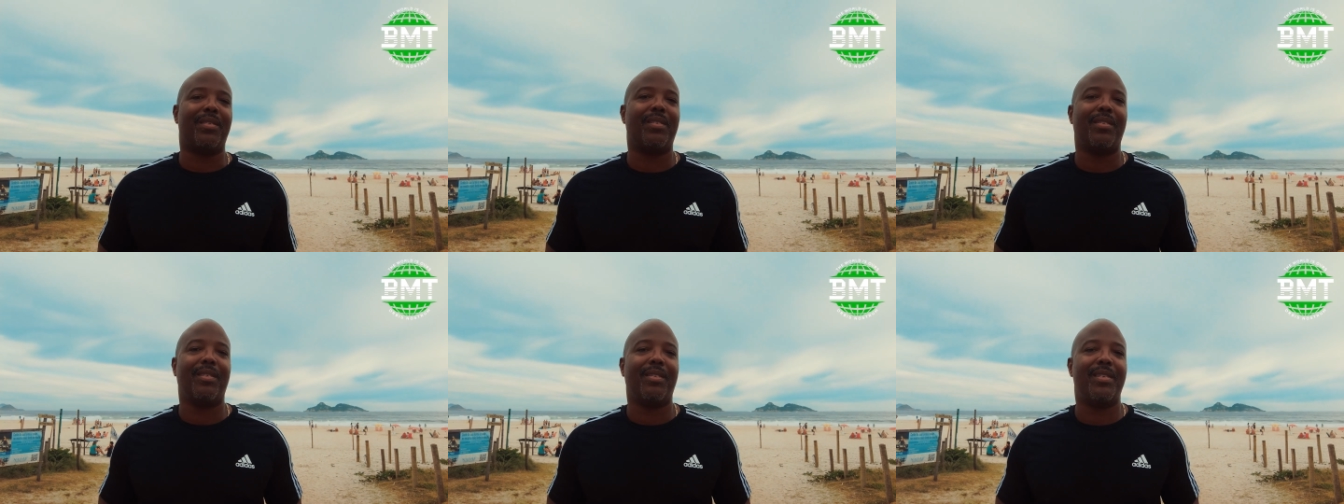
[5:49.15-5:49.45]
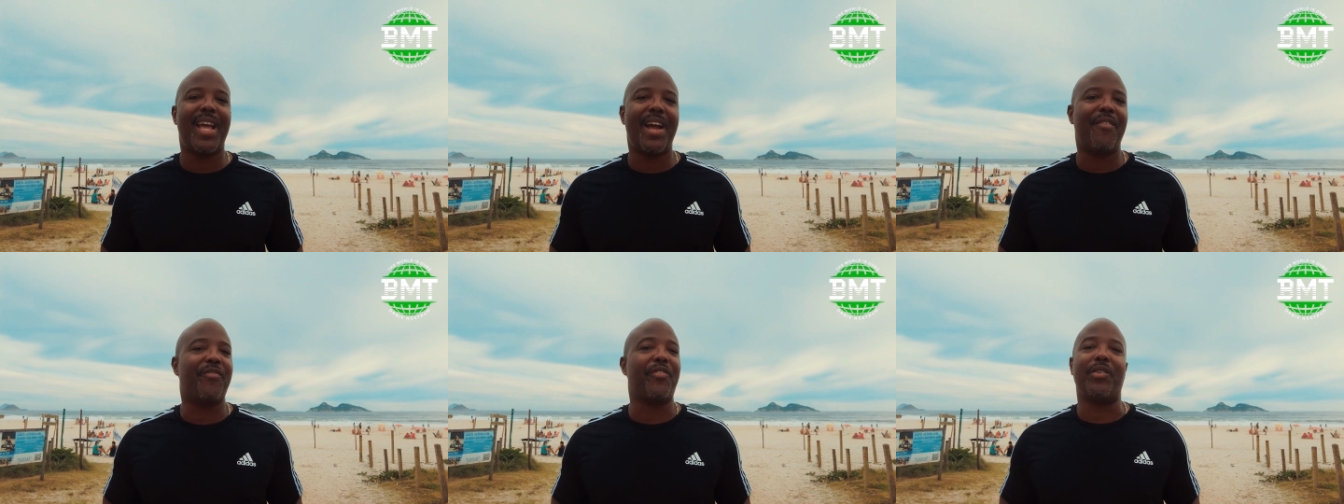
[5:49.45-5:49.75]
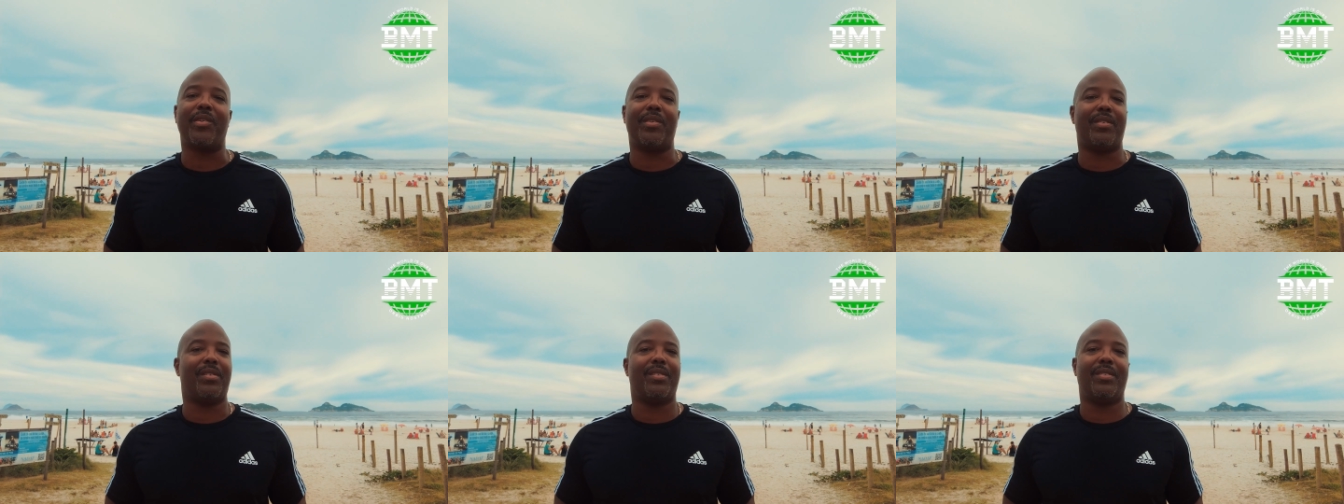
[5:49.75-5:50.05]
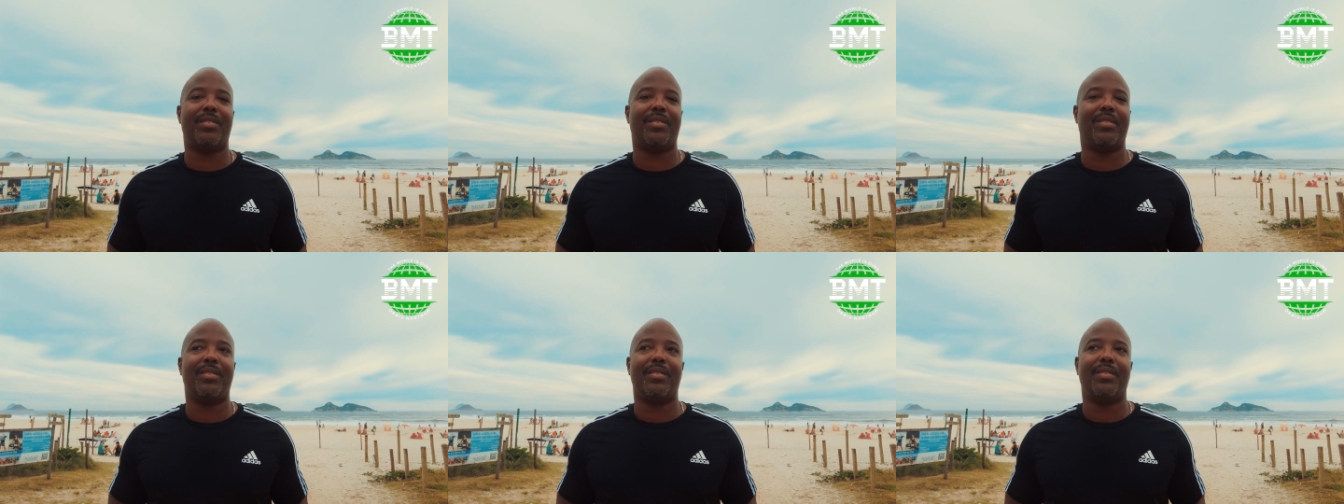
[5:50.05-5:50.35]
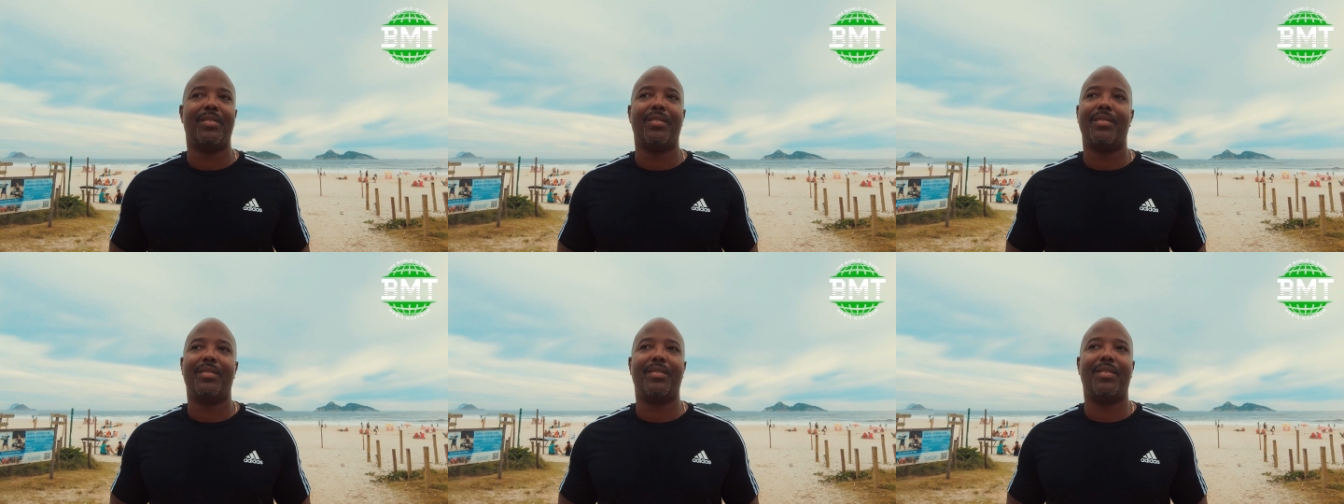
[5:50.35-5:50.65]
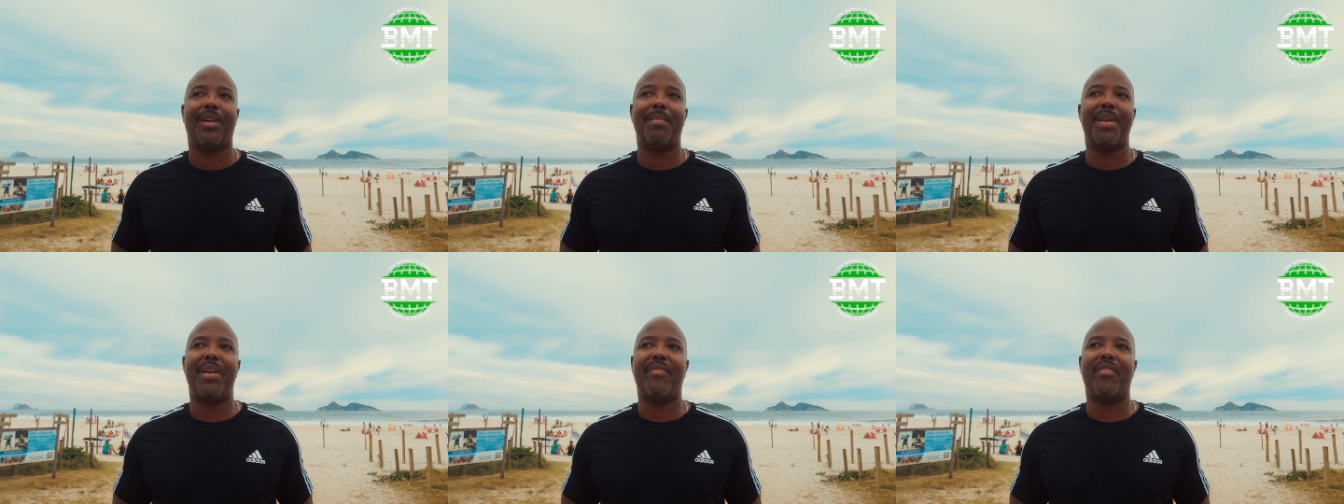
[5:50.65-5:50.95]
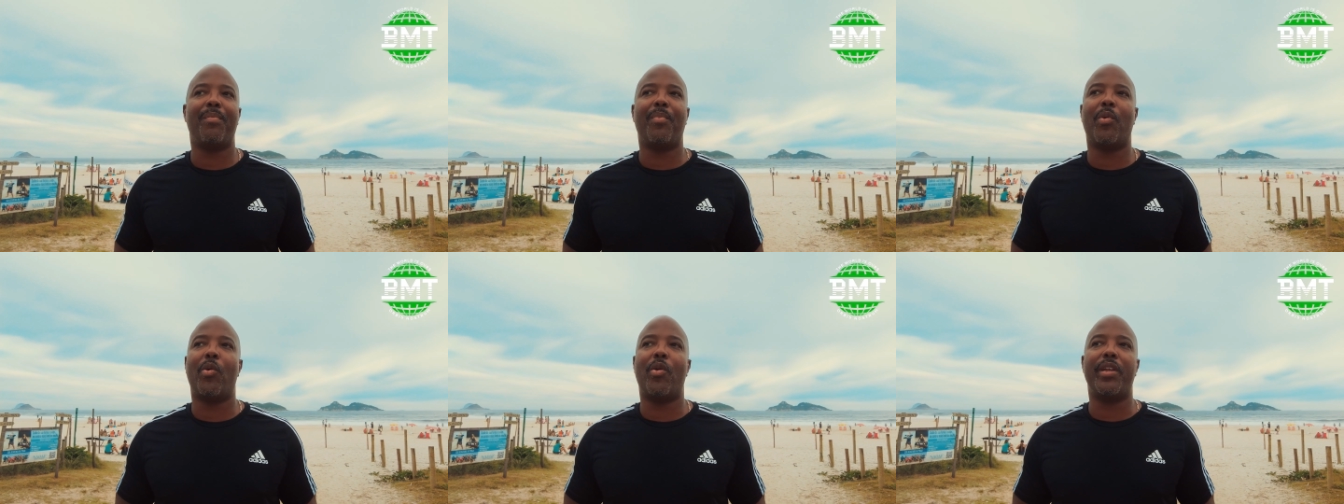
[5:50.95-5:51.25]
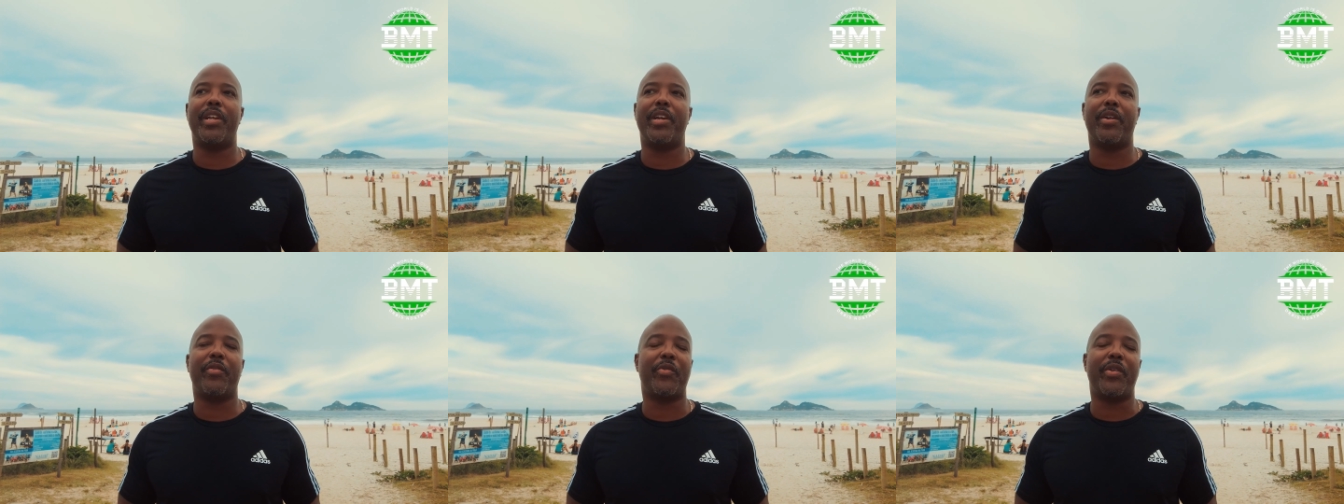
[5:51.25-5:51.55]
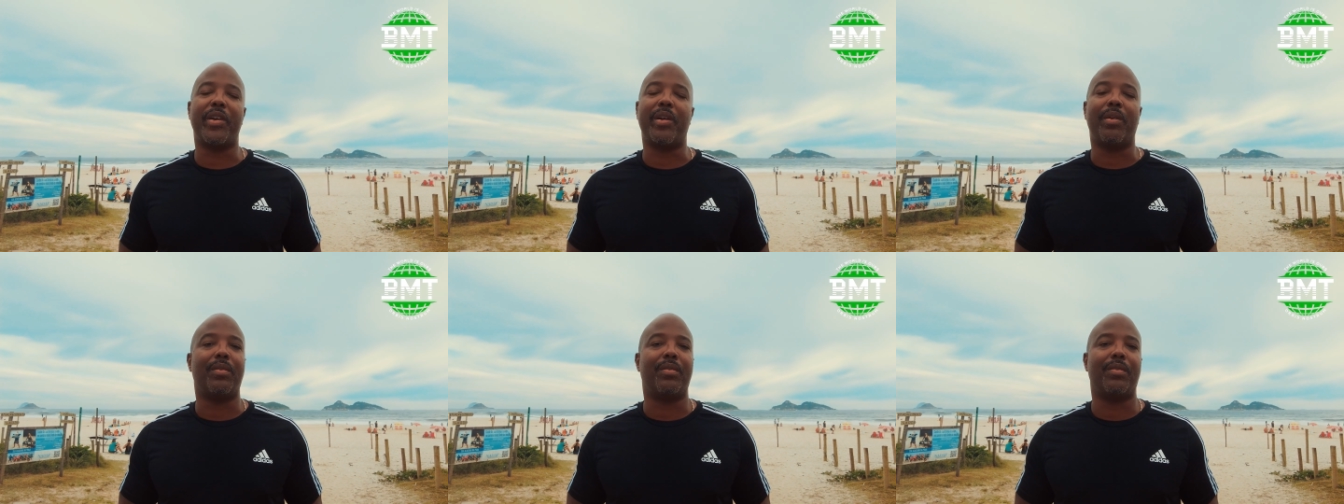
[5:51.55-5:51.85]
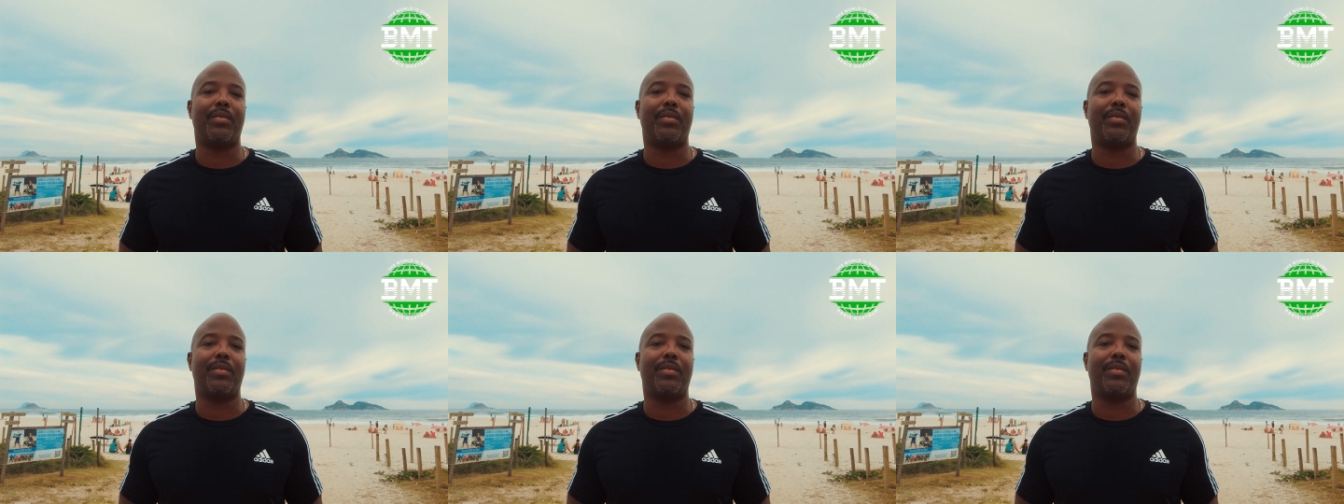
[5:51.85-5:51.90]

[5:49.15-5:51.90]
Never. I'm never bored here in Rio.